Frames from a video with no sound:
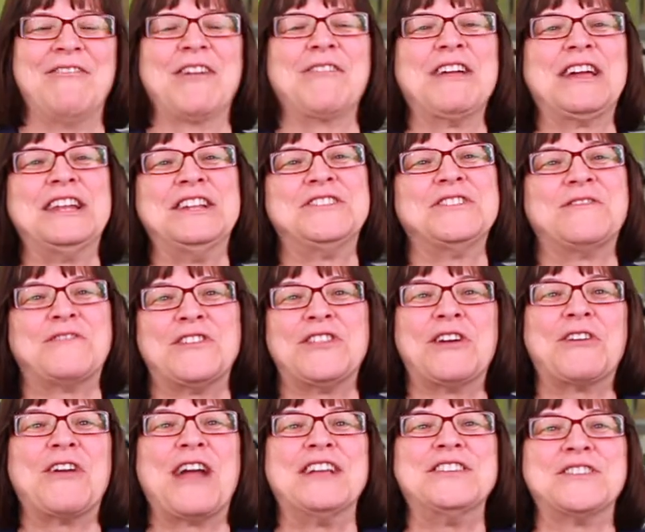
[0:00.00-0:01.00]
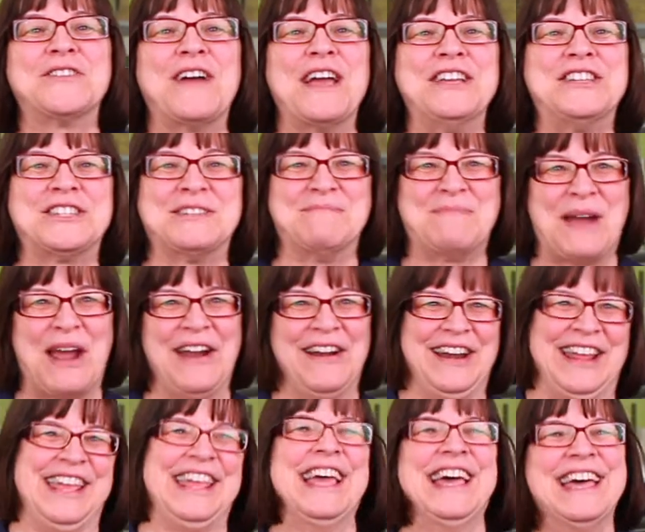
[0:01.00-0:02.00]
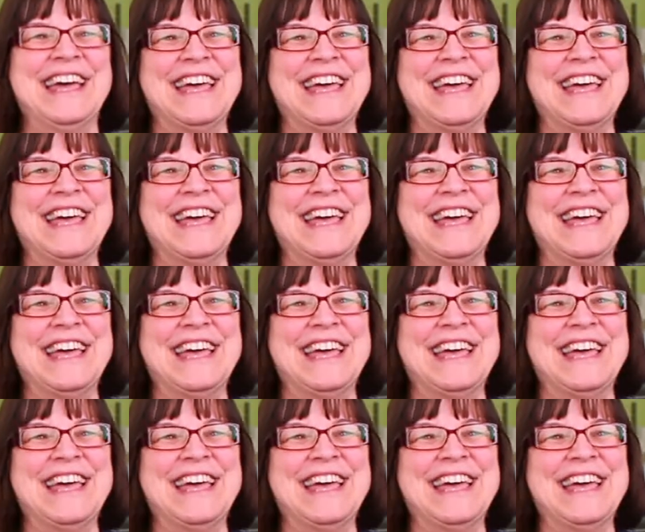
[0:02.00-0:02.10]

what are we going to do for their graduation party?